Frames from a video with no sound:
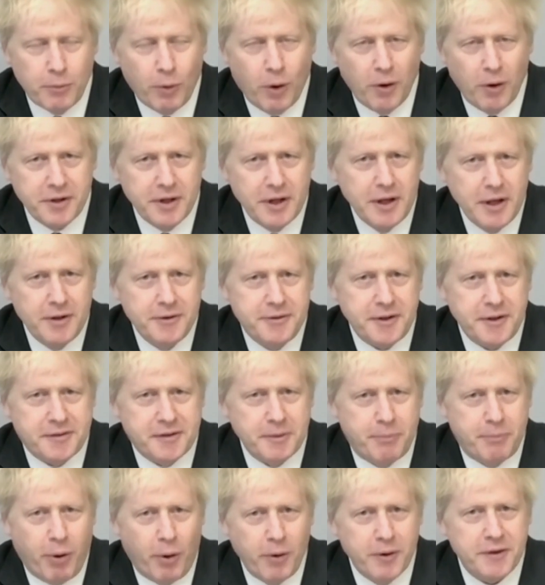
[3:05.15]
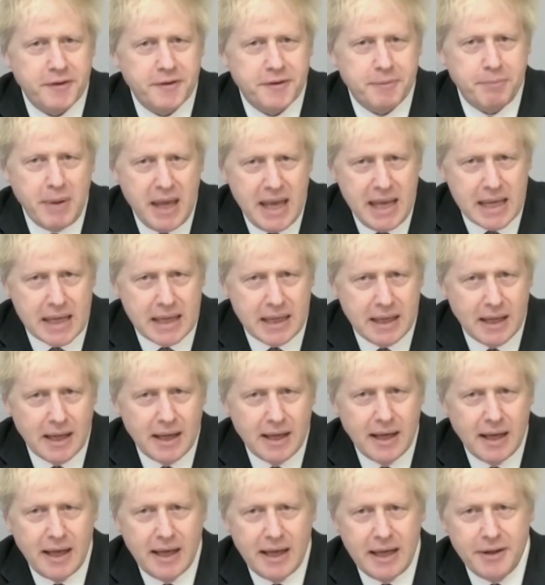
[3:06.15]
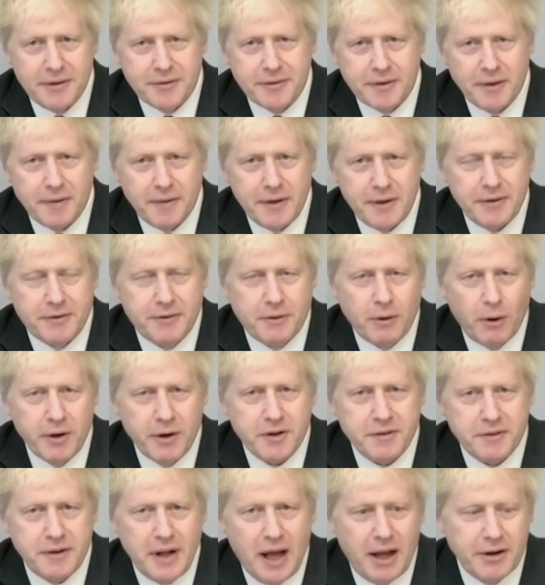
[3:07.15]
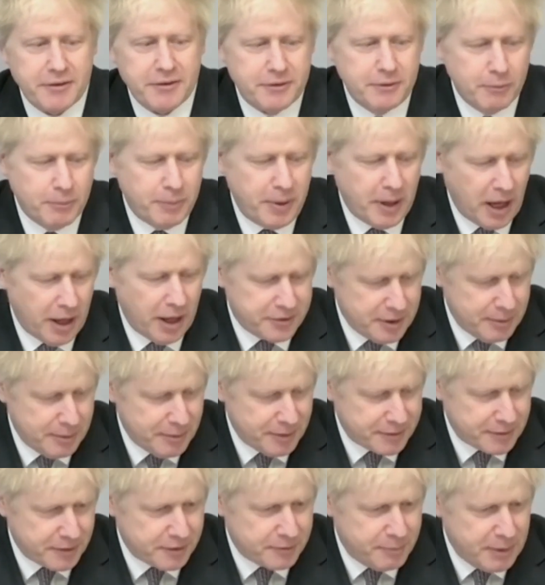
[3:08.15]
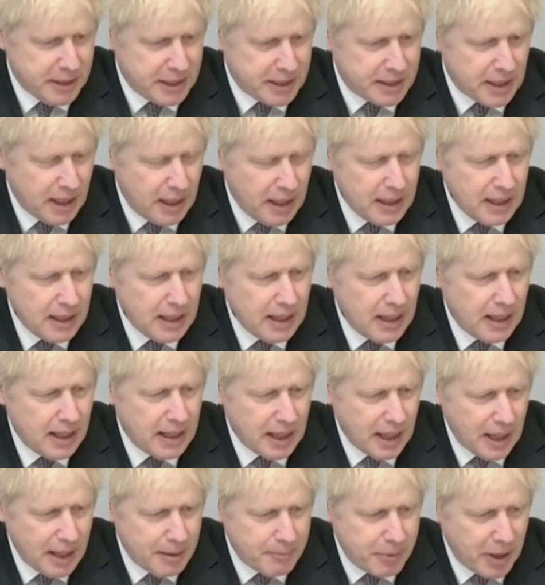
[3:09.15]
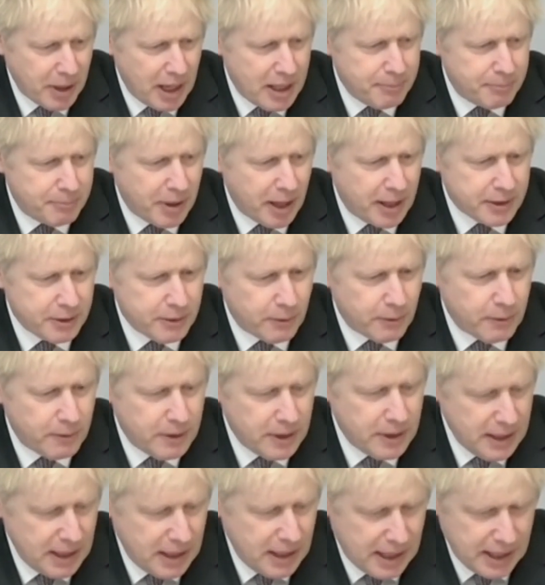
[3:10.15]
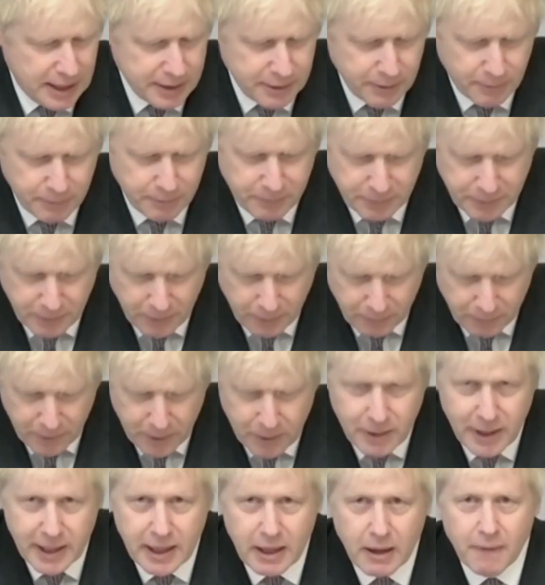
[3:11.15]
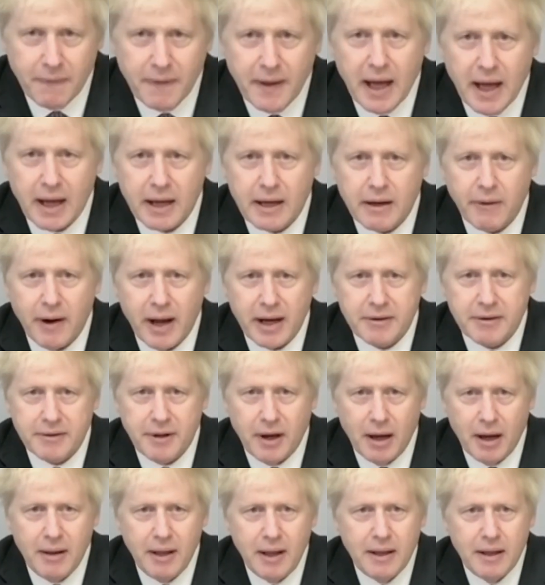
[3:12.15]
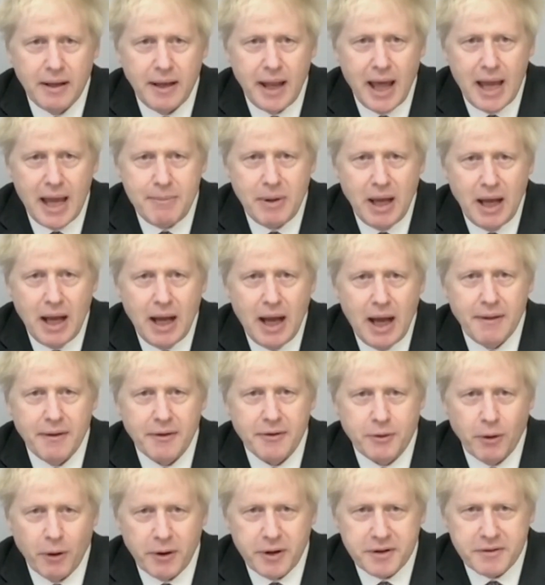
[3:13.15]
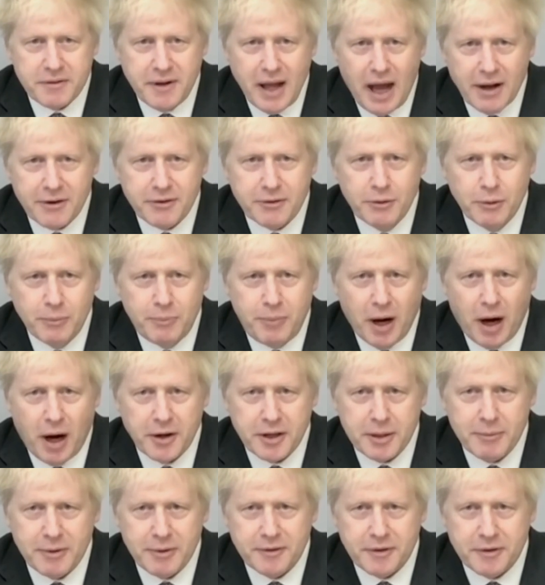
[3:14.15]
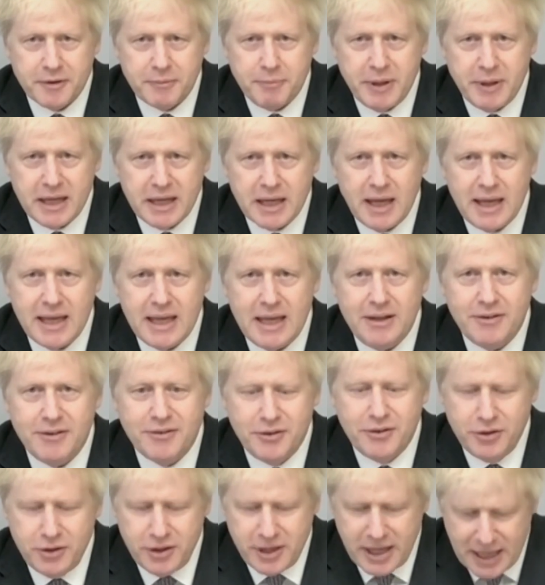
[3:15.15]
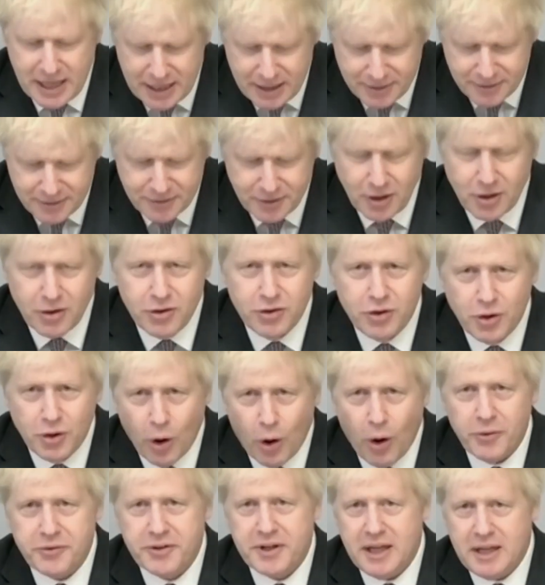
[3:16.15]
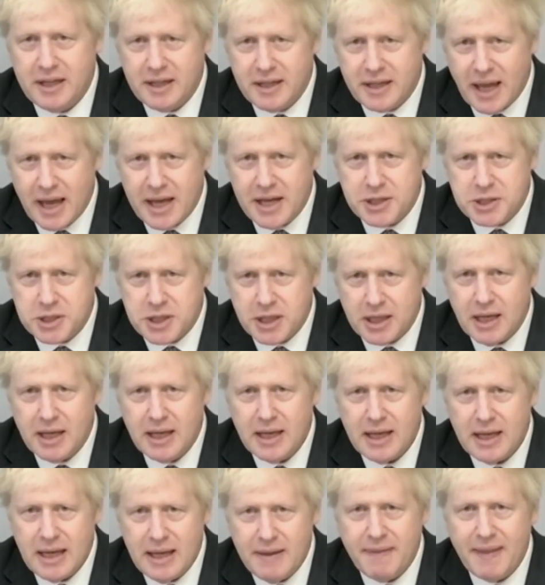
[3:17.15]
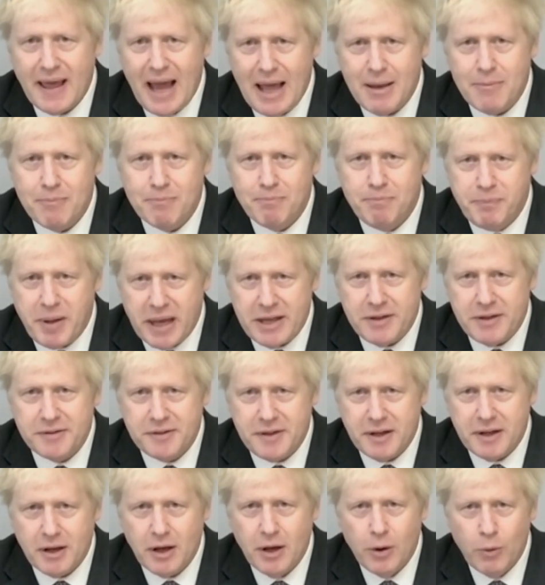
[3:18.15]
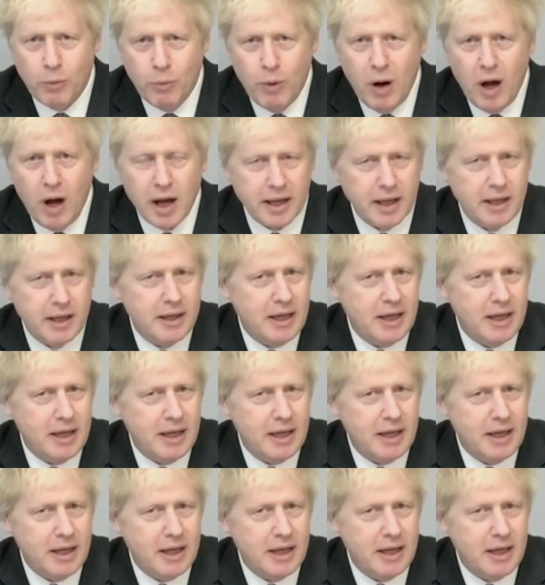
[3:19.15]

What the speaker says: And what disappoints me is that the Scottish National Party, Mr. Speaker, and I abide by your ruling on their correct name, the Scottish National Party, Mr. Speaker, is not engaging in that basic work.